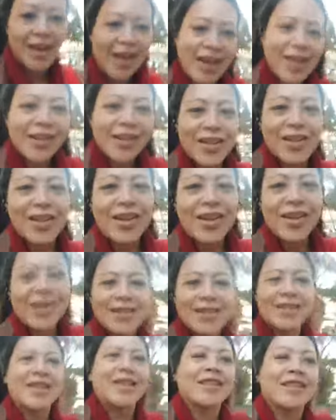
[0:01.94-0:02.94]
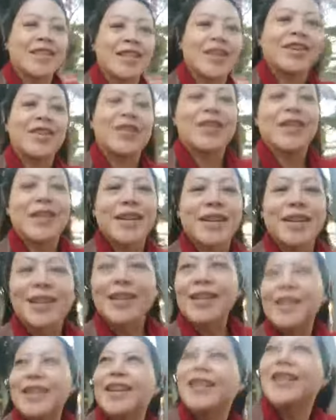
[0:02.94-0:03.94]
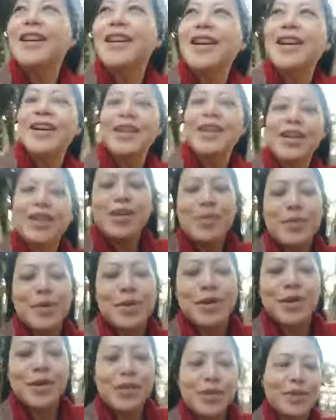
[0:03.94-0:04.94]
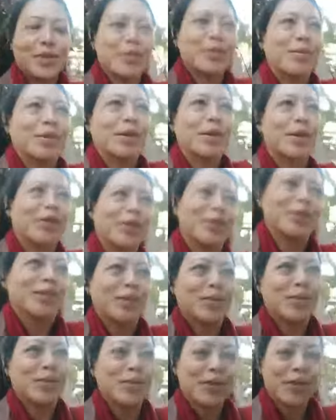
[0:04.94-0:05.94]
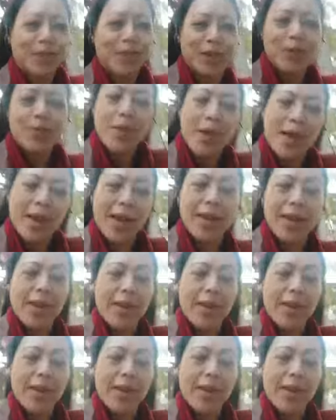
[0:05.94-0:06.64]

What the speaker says: Hello guys, how's it going? Oh my god, it was a bit cold this morning, like about